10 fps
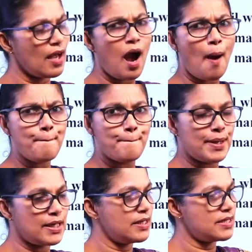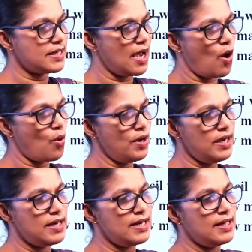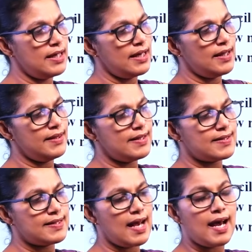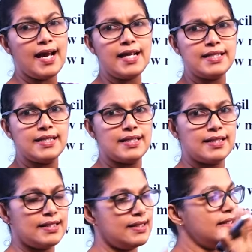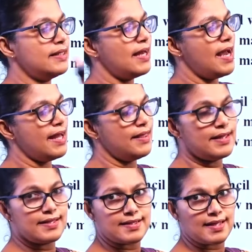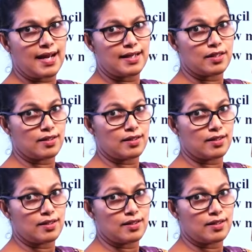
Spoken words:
Up, down, this side, and this side,